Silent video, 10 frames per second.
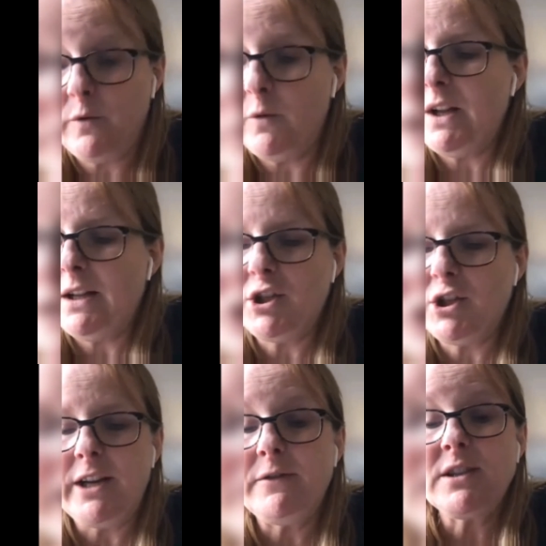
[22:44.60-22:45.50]
to fulfil the
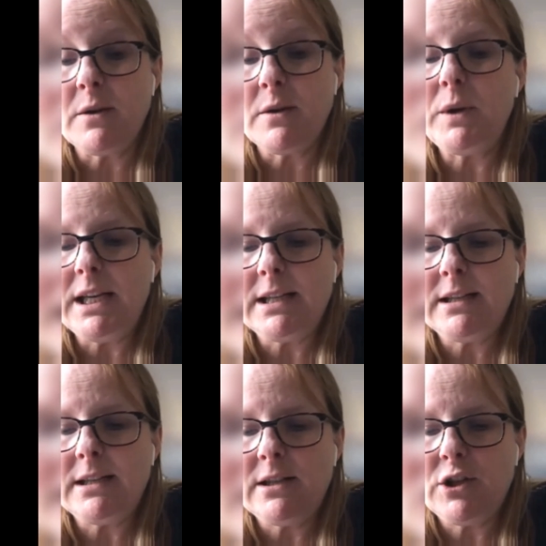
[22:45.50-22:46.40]
shifts that we
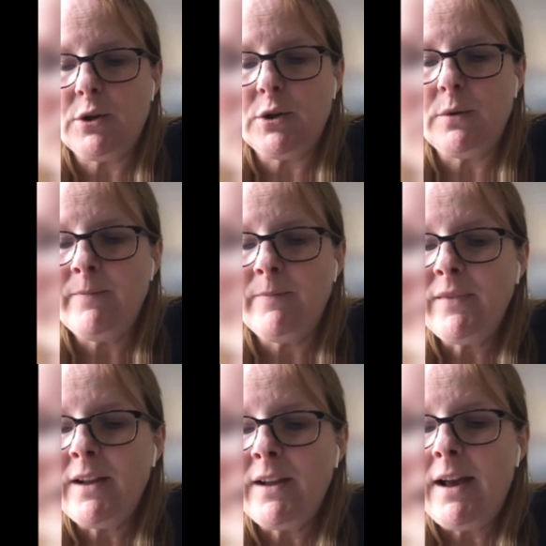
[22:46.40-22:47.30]
needed to
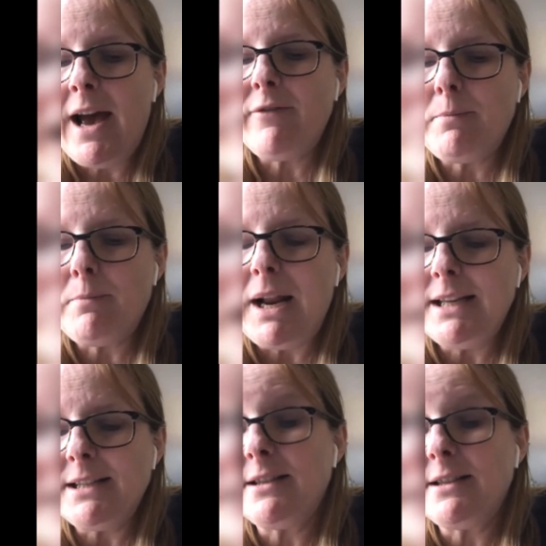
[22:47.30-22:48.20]
have in
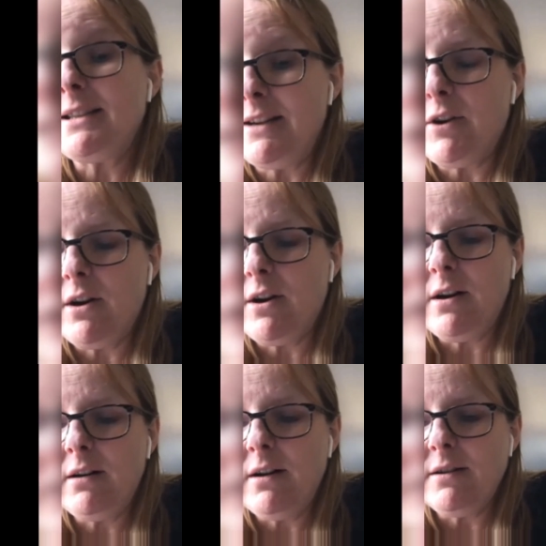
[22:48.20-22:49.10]
place to deliver
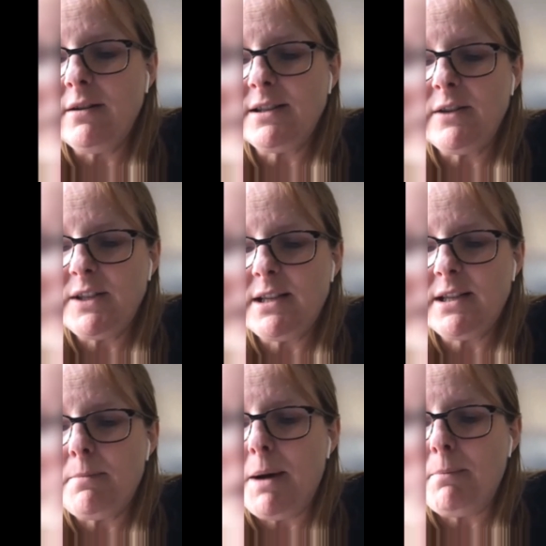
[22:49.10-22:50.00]
our service
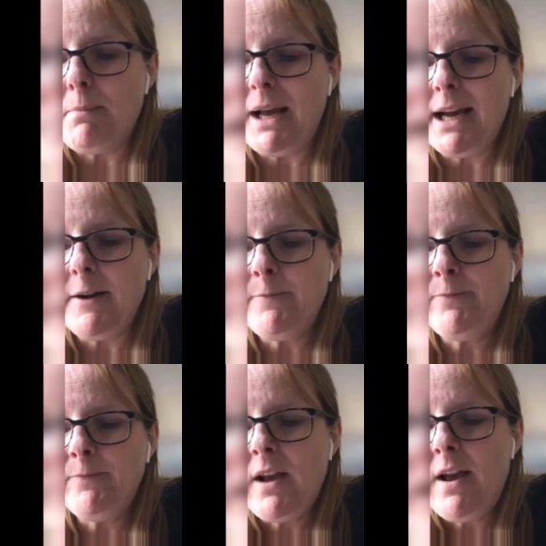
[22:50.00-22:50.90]
to the public.
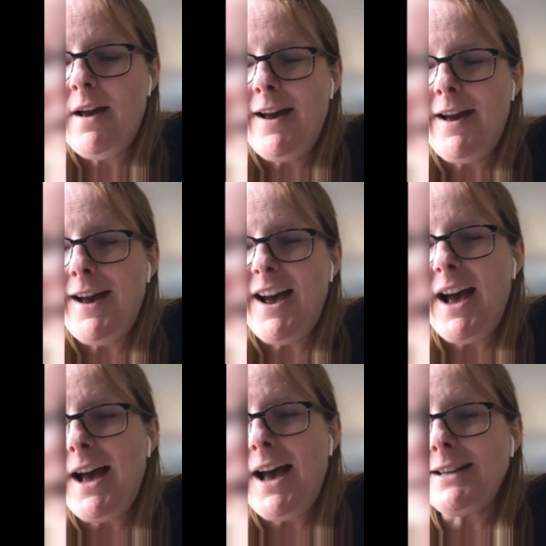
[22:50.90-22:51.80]

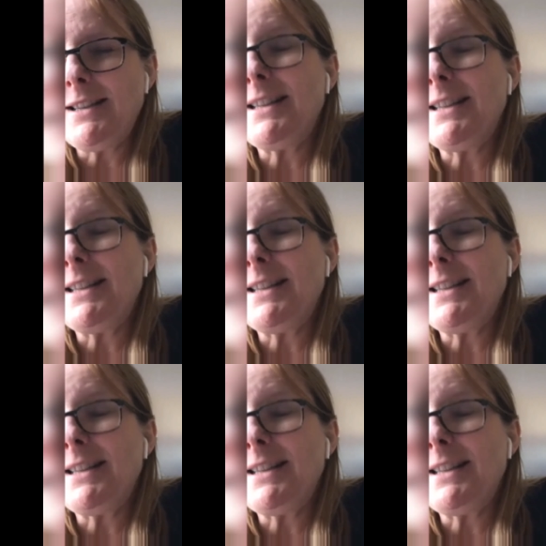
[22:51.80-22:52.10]
And